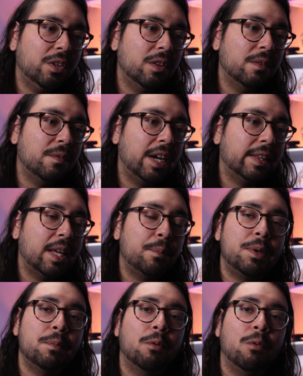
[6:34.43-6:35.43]
the fact that
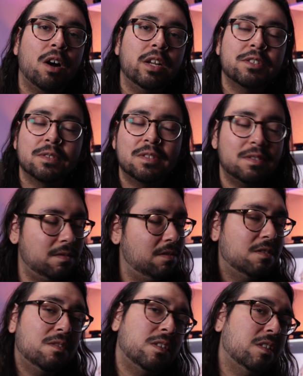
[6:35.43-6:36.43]
people watch,
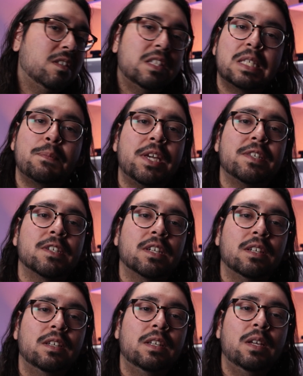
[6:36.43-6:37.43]
amazing.
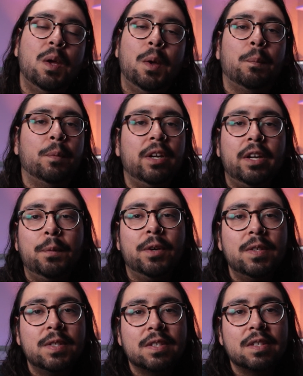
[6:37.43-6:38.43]
But
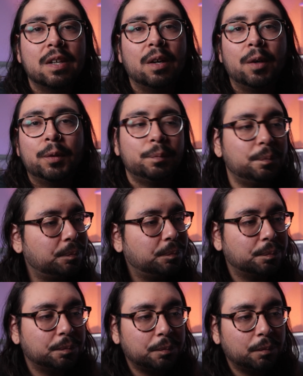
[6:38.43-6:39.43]
anyways,
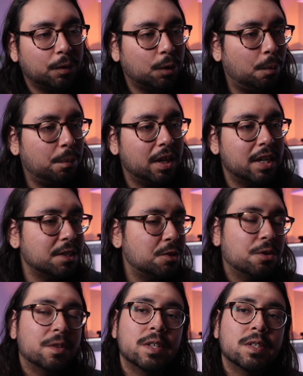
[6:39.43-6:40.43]
hope you guys
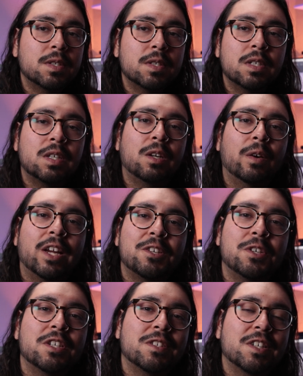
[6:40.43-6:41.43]
enjoyed this, and I'll
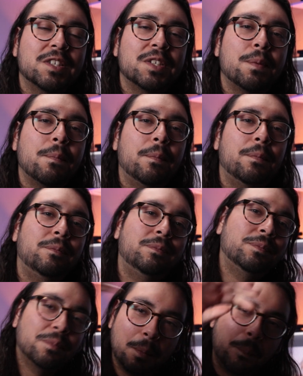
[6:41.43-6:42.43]
catch you guys next time.
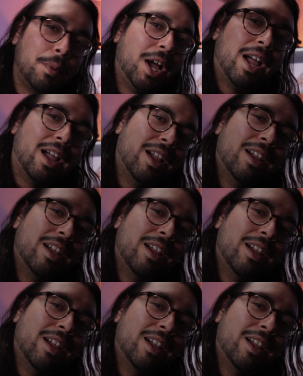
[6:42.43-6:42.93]
Bye.